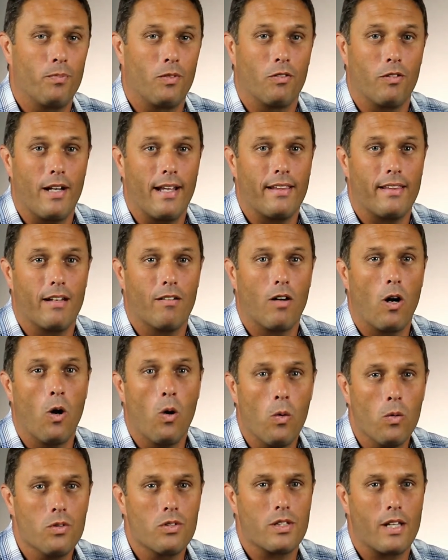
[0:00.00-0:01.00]
create their
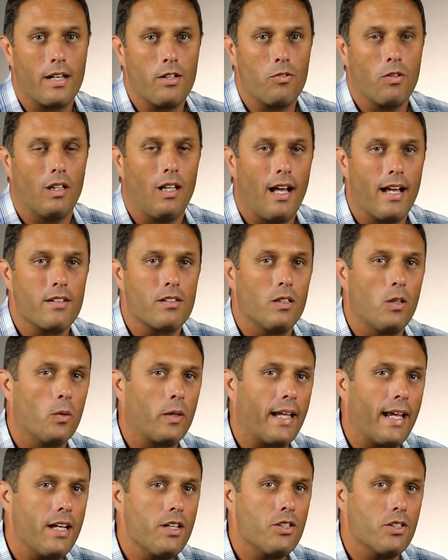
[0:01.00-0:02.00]
own centralized
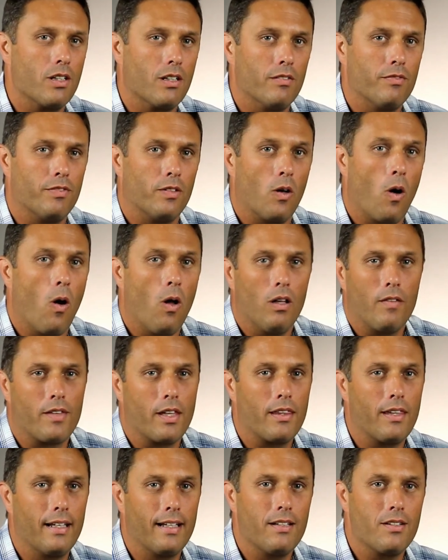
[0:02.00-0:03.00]
location for all
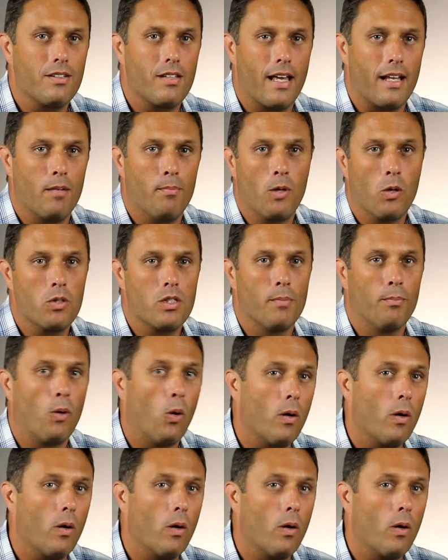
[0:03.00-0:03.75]
of the things that are most